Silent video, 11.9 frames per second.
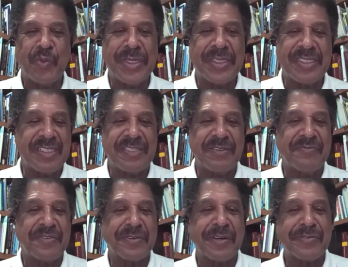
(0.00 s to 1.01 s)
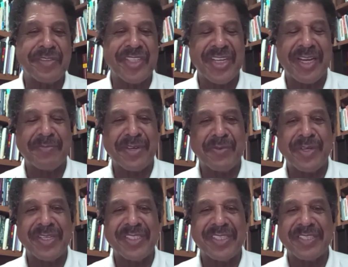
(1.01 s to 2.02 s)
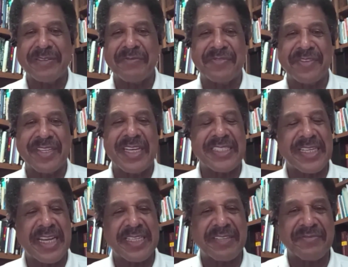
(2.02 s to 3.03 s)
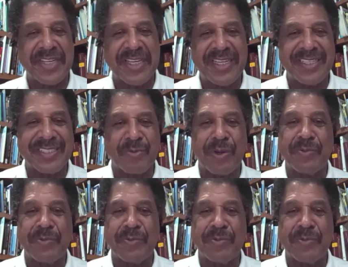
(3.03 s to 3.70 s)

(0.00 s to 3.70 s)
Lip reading: What did this do for grocery shopping? What did it do for the education of kids?